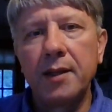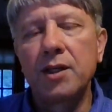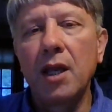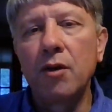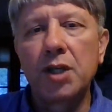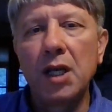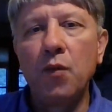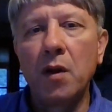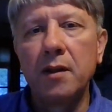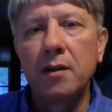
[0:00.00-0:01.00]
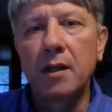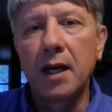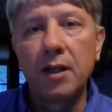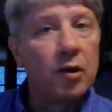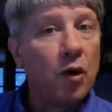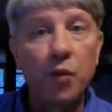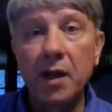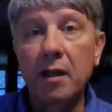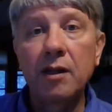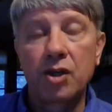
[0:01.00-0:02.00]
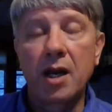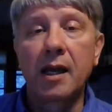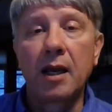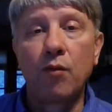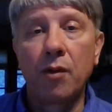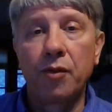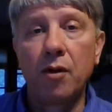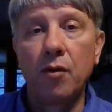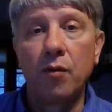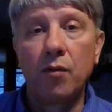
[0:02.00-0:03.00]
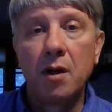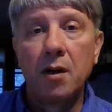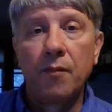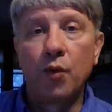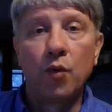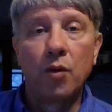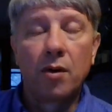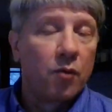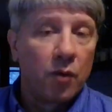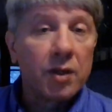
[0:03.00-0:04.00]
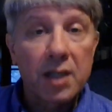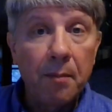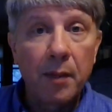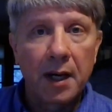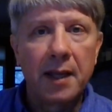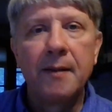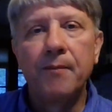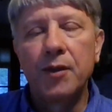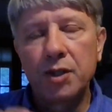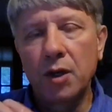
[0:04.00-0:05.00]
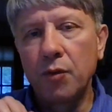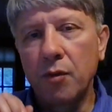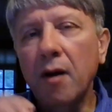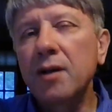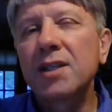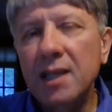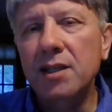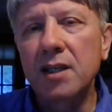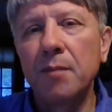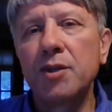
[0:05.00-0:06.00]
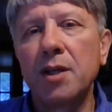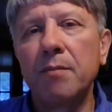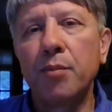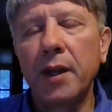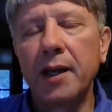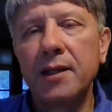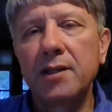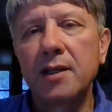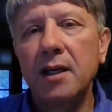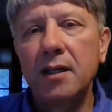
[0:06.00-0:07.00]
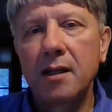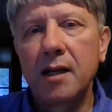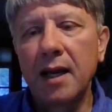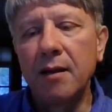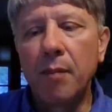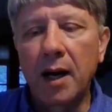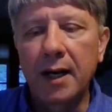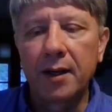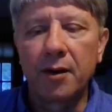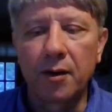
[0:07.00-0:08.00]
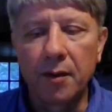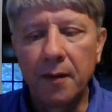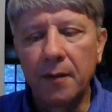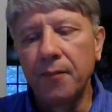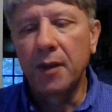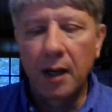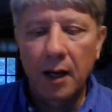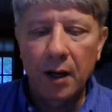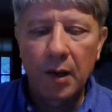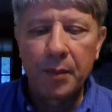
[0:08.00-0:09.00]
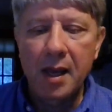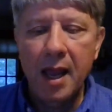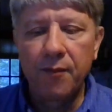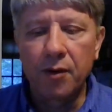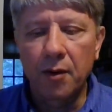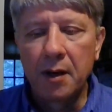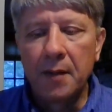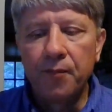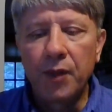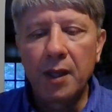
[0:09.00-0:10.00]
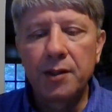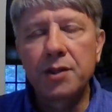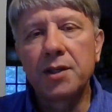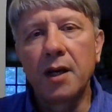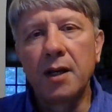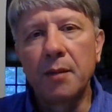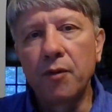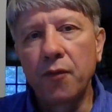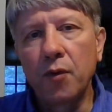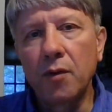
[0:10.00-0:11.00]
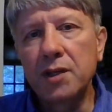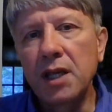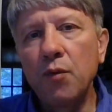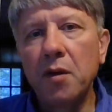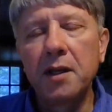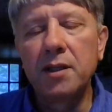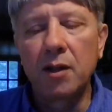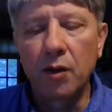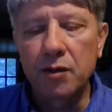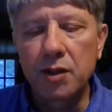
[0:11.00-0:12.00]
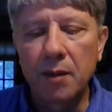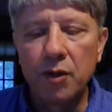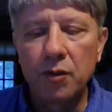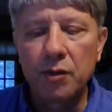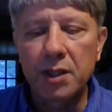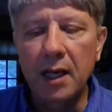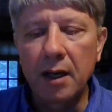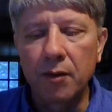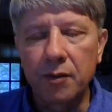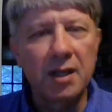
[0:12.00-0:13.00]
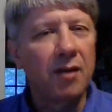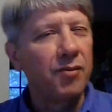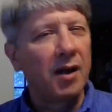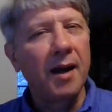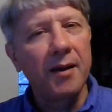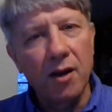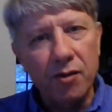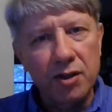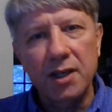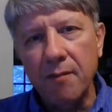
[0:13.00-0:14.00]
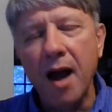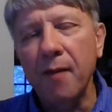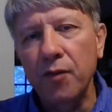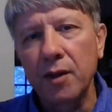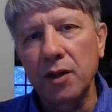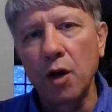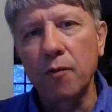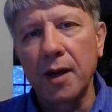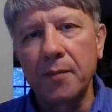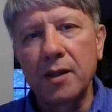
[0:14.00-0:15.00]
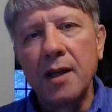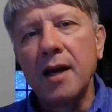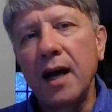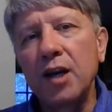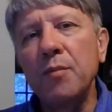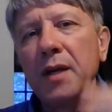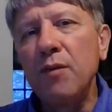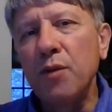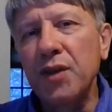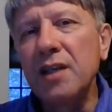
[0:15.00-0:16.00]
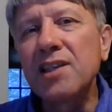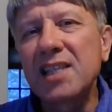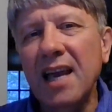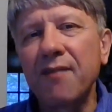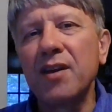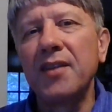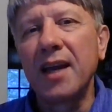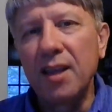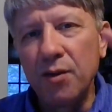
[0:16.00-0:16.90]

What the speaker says: he or she willing to kind of do a weekly check-in with you or somebody? So there are systems in place to kind of monitor behavior. Number four, is he willing to learn some new skills? Now, there's some obvious overlap. I don't mean with these seven that